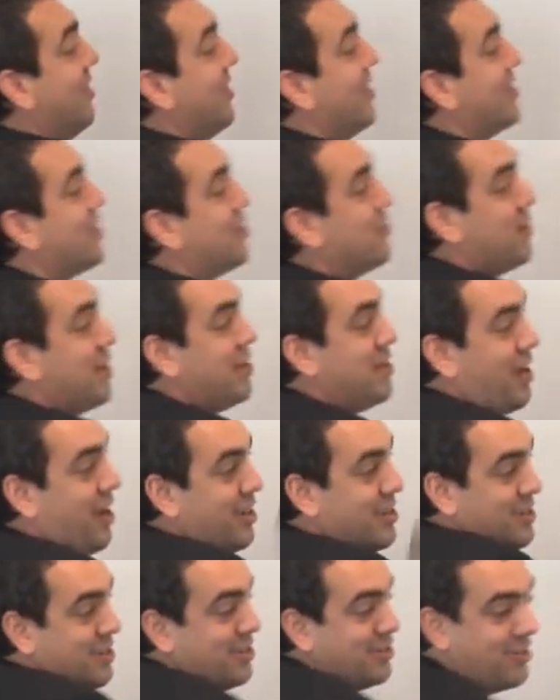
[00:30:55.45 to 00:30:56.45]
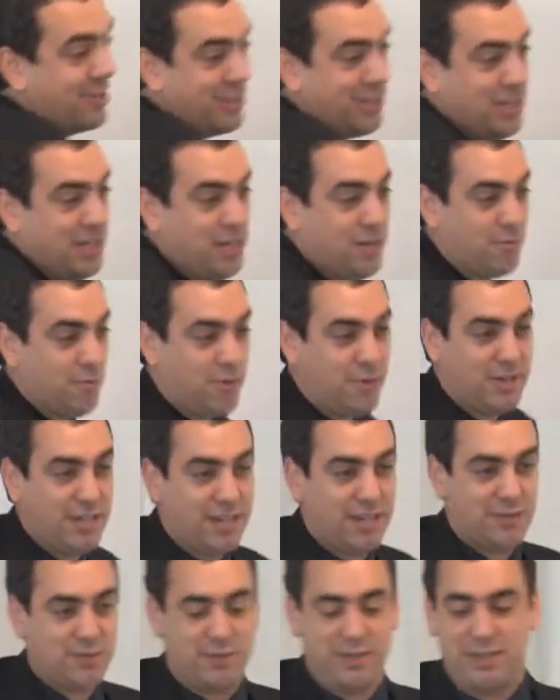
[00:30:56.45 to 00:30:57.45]
that's the way not to do it. What we
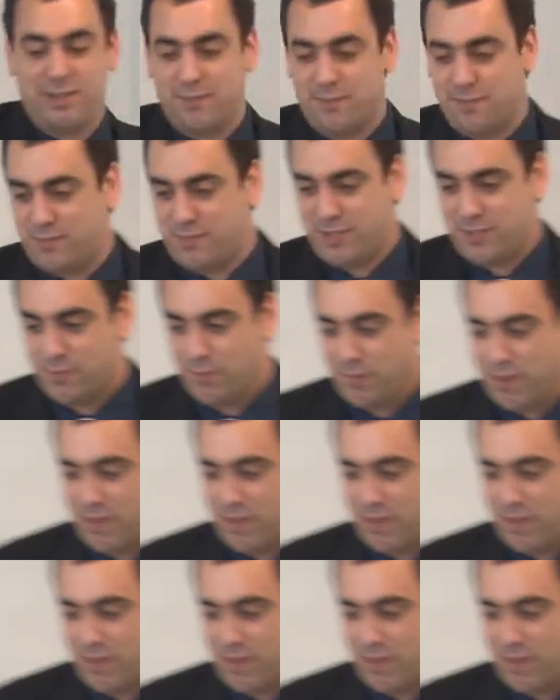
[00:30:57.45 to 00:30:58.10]
need is we need just